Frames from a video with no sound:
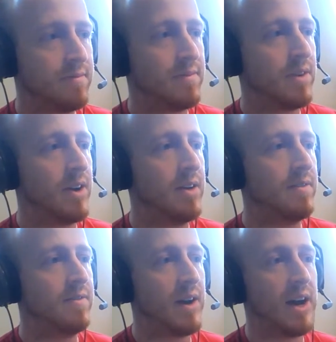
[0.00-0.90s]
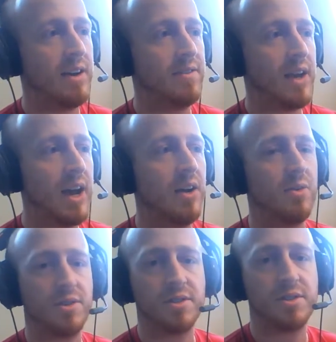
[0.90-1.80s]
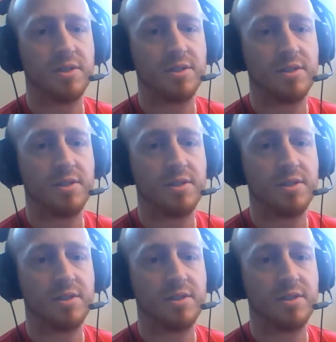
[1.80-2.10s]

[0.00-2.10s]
All right, 5 hours.